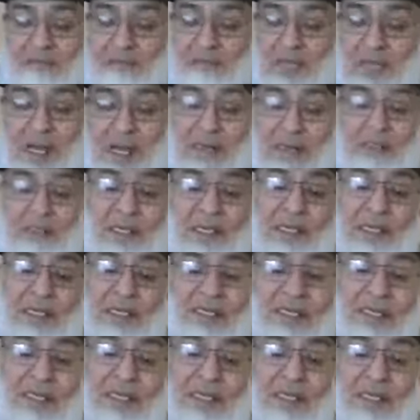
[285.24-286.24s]
I mean,
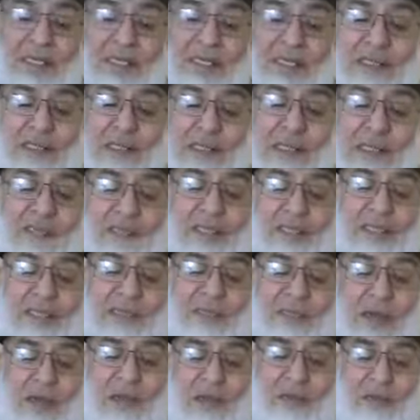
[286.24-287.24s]
it never
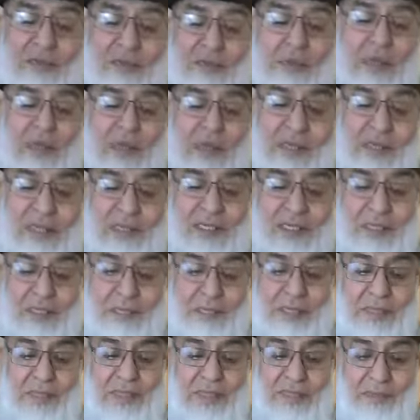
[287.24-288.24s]
defines what does it
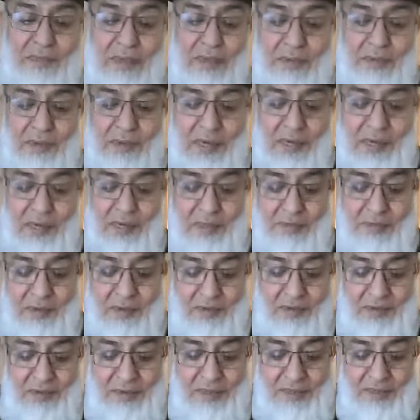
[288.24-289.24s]
mean, memorandum
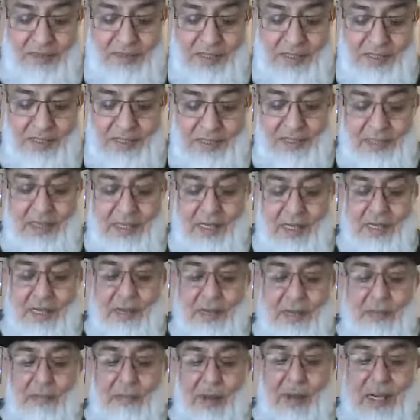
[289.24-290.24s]
of association,
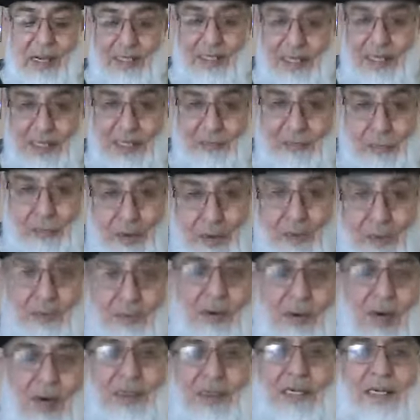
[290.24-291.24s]
but it
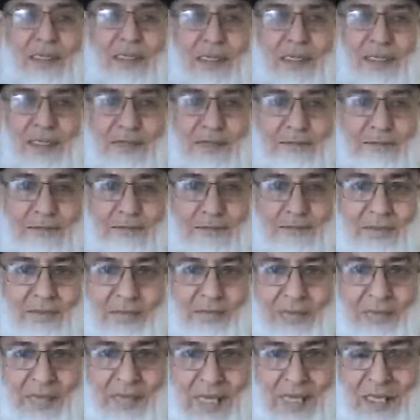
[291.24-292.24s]
provides
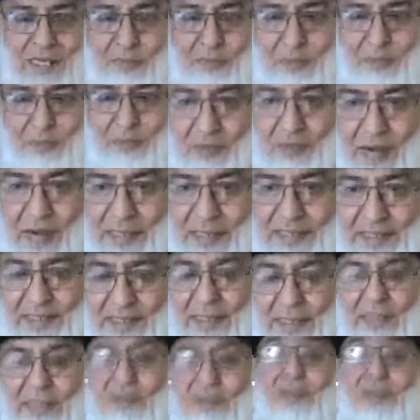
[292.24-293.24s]

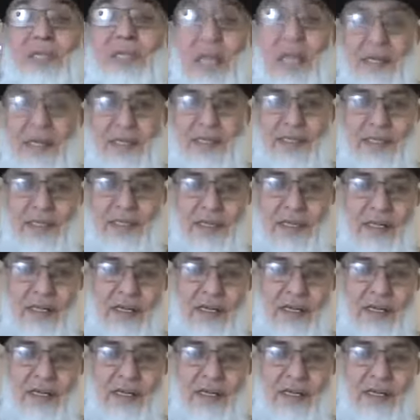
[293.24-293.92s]
the contents